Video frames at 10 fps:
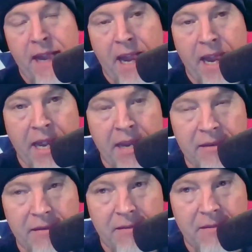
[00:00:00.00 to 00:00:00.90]

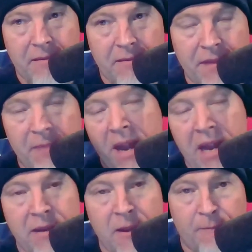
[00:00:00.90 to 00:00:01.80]
and they
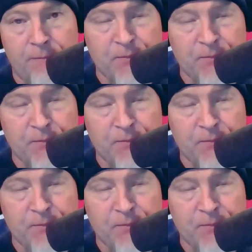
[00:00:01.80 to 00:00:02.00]
banned him.